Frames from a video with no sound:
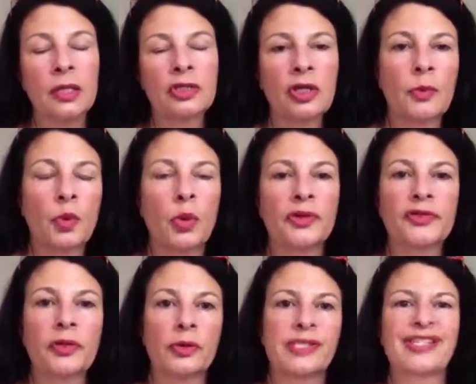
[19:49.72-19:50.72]
Trouble was, I
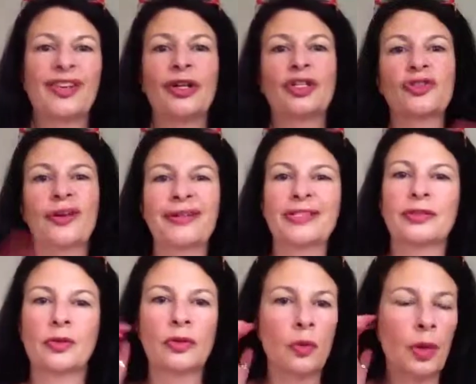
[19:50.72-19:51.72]
got sidetracked
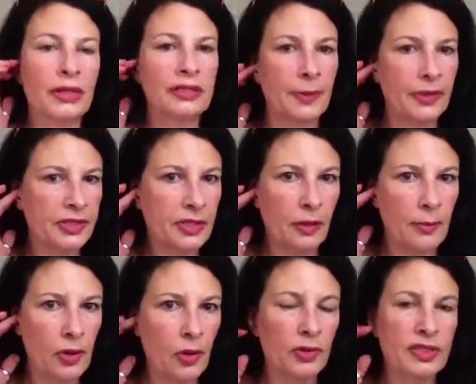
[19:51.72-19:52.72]
along the way. So by the time I
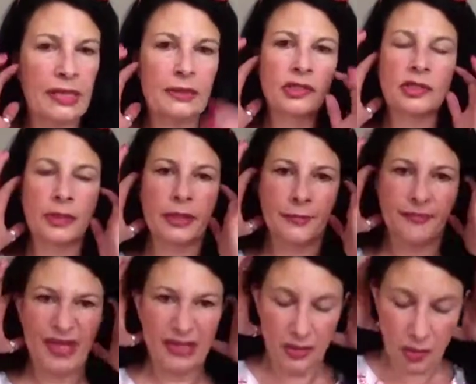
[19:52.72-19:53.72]
got down to it,
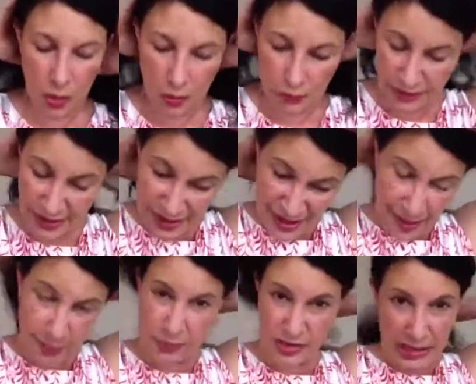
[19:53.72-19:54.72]
it had gone.
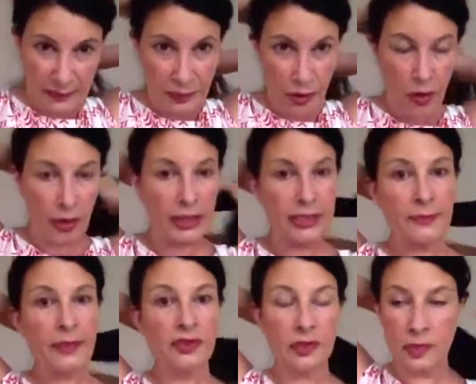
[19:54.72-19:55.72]
I'm not surprised
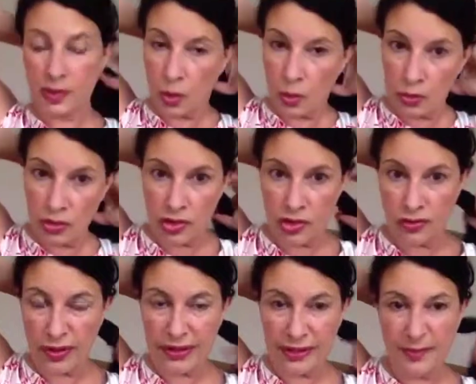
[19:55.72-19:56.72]
because it was a gorgeous
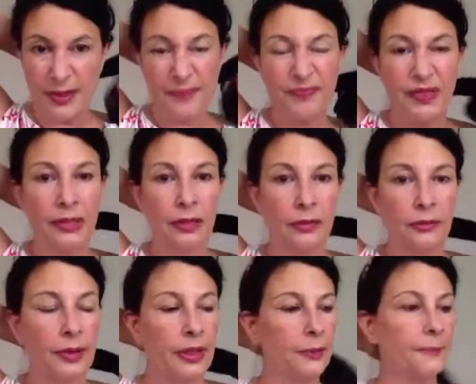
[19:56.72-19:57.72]
dress. But, you
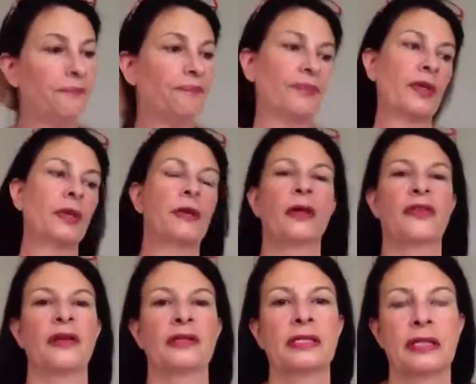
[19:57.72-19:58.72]
know... But
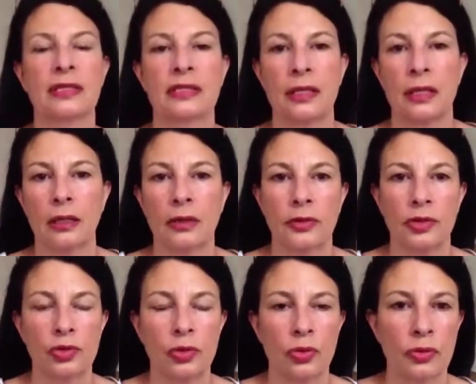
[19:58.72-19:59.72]
that's the luck of the
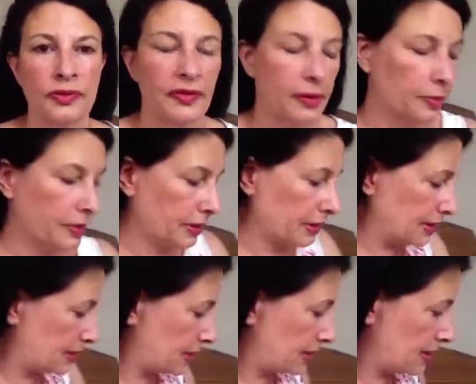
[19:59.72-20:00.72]
draw, isn't it, with
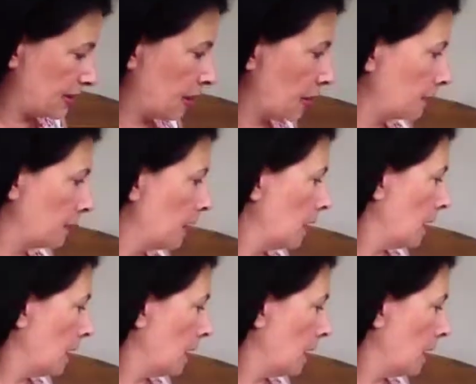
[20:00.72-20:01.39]
this game.